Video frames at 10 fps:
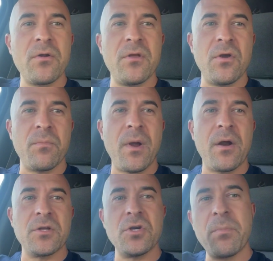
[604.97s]
than your
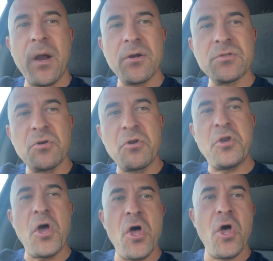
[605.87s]
parents. Your parents are
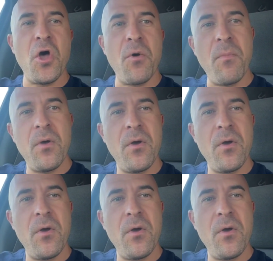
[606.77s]
dumb.